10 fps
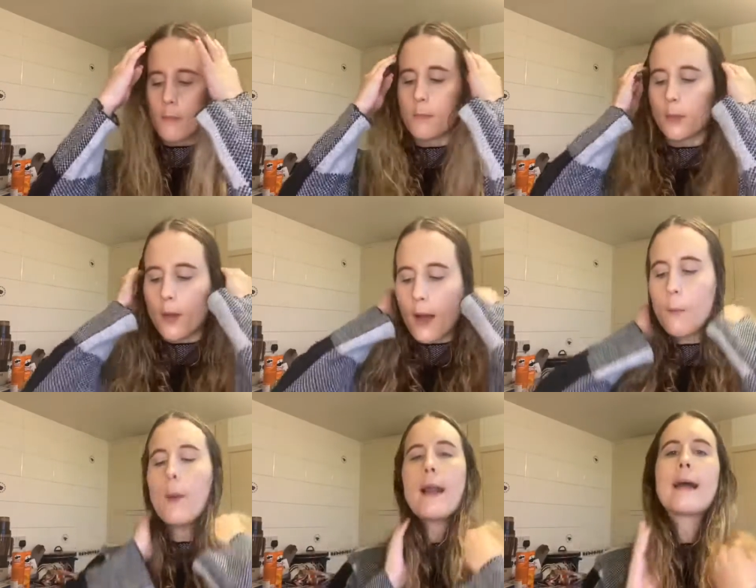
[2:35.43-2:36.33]
But
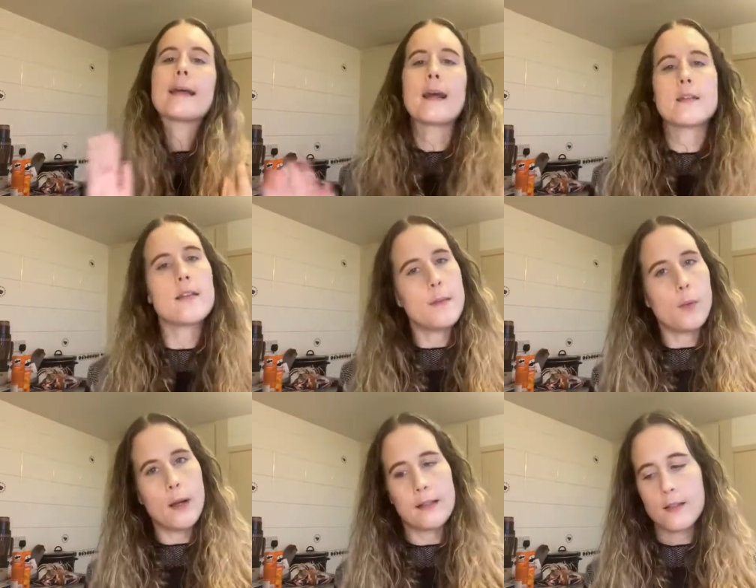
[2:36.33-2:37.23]
when I get to the
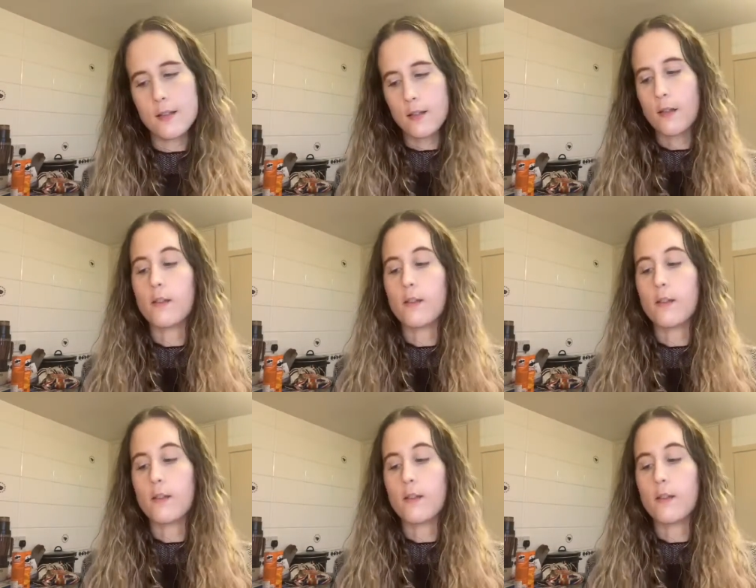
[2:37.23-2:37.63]
brands,